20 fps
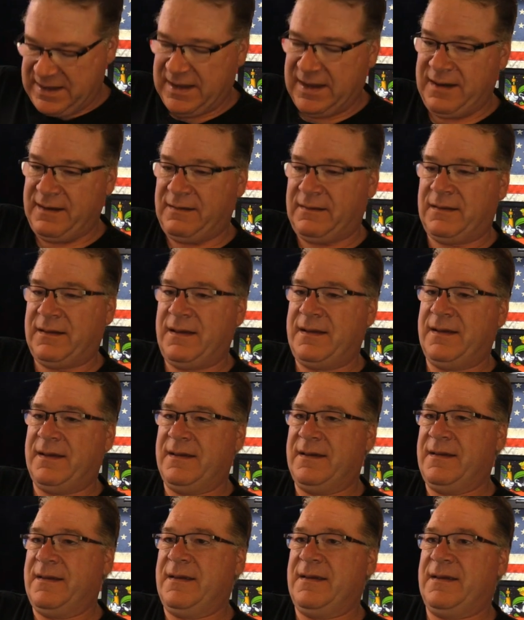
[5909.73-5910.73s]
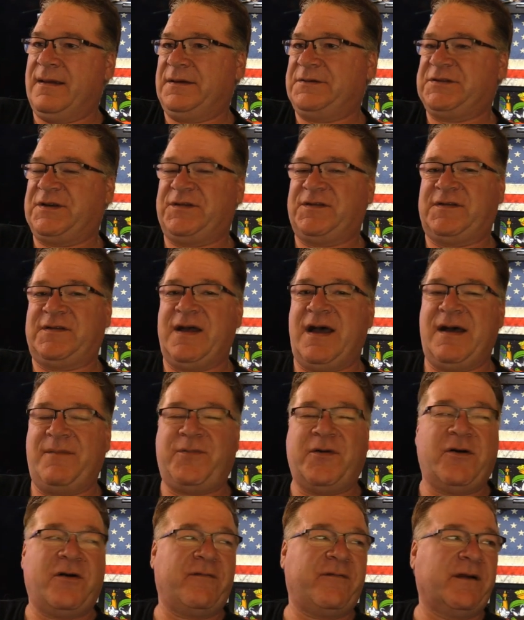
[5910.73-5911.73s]
Hell, I should
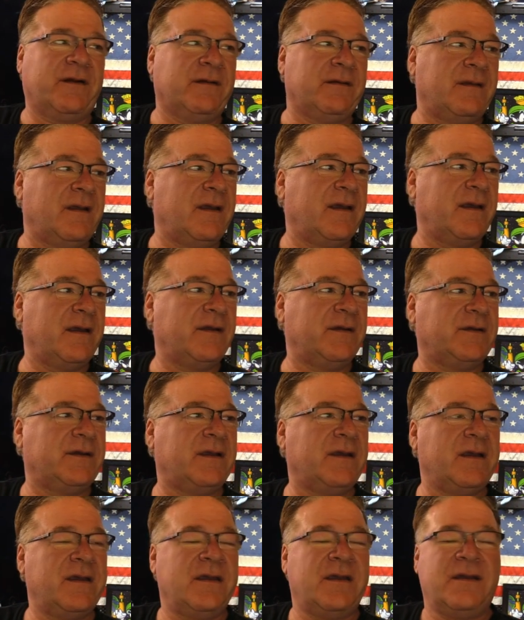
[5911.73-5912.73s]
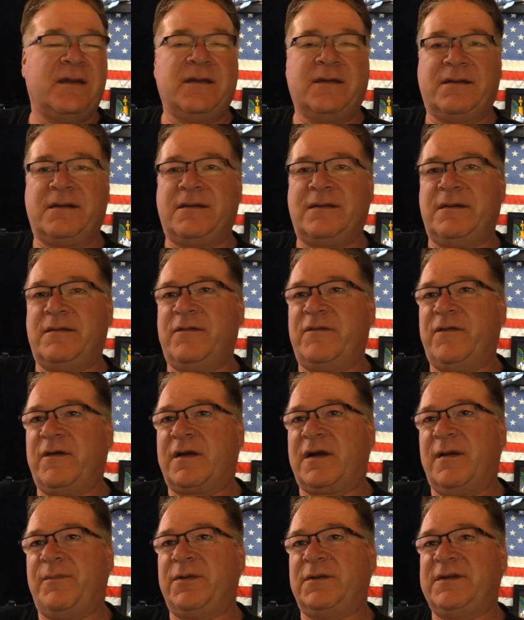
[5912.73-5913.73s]
stop over and for
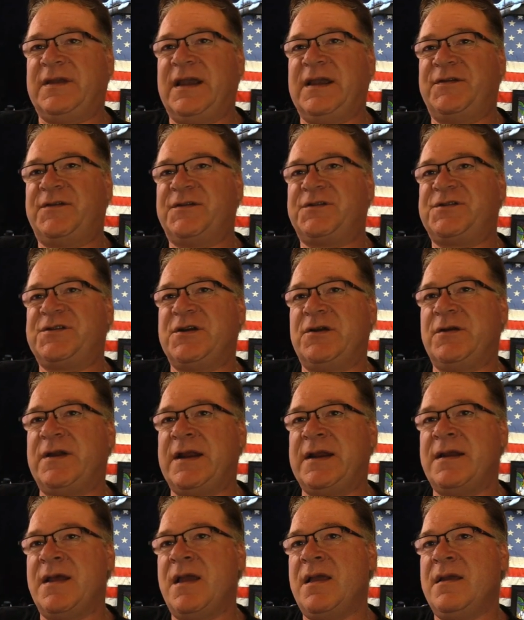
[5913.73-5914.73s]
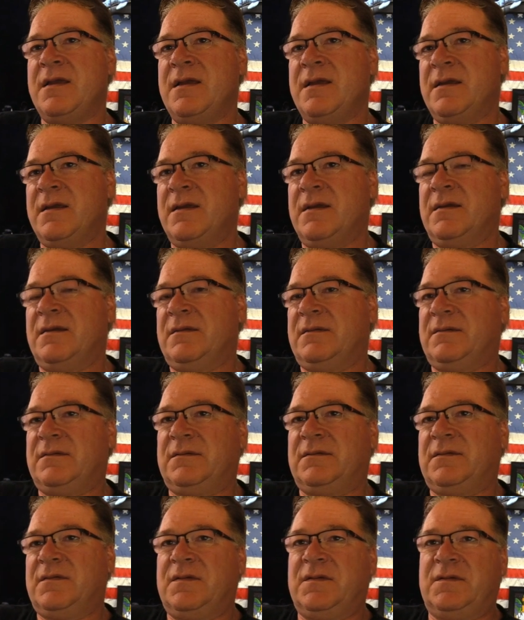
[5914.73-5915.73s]
a couple days of shooting.
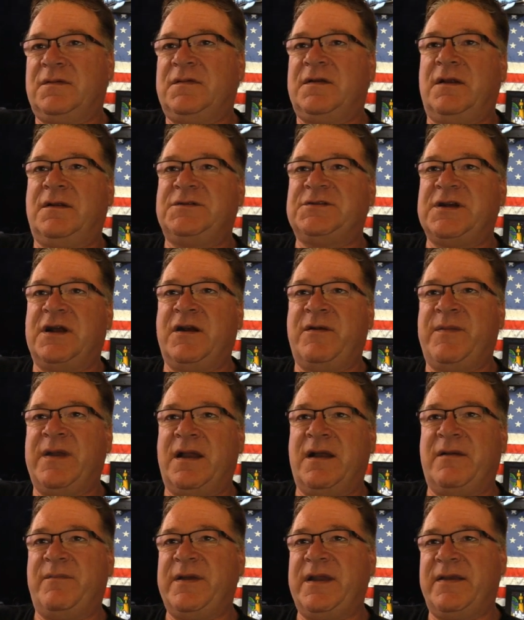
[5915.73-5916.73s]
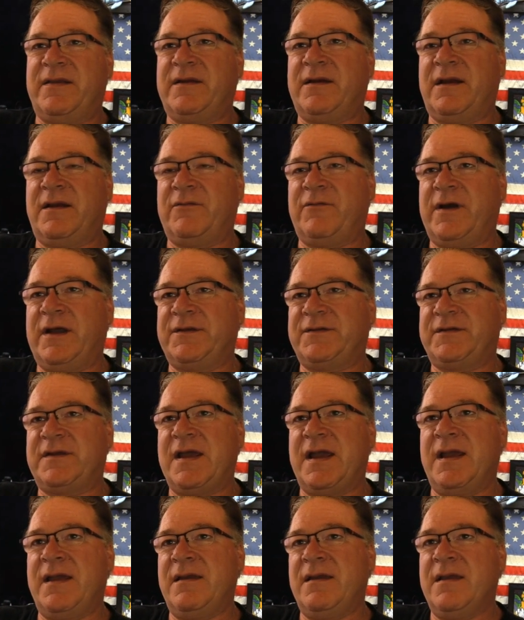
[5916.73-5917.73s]
Tell Jeremy I'll be there on
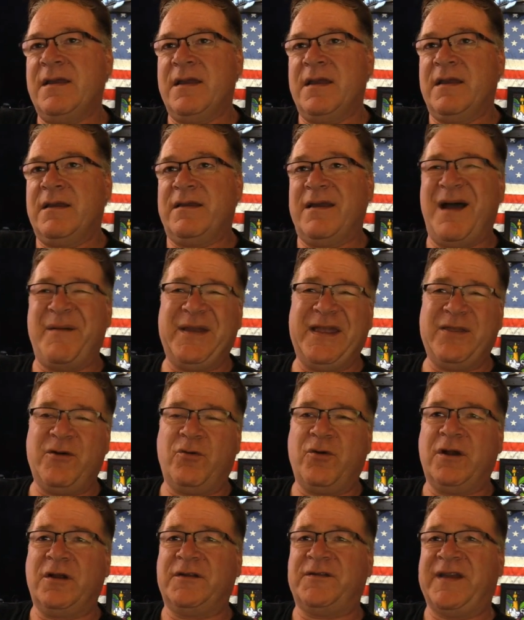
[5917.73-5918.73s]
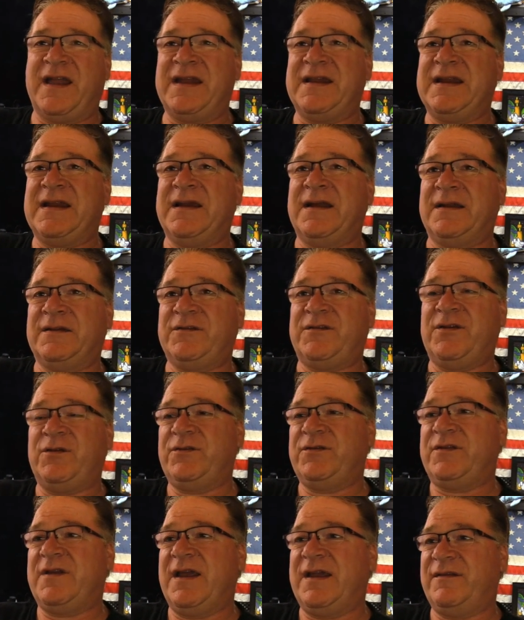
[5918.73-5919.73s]
Wednesday. I mean, the world's ending on
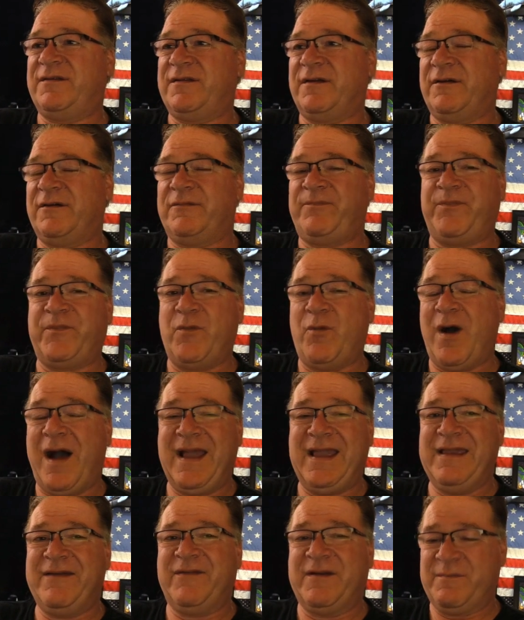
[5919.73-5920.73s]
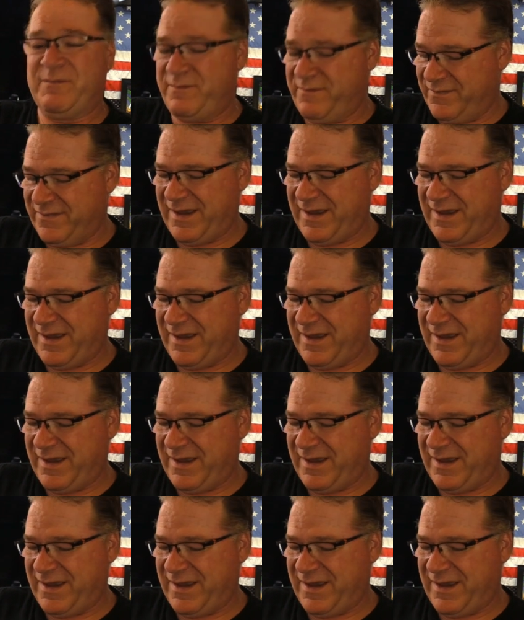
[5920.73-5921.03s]
Tuesday, so why even?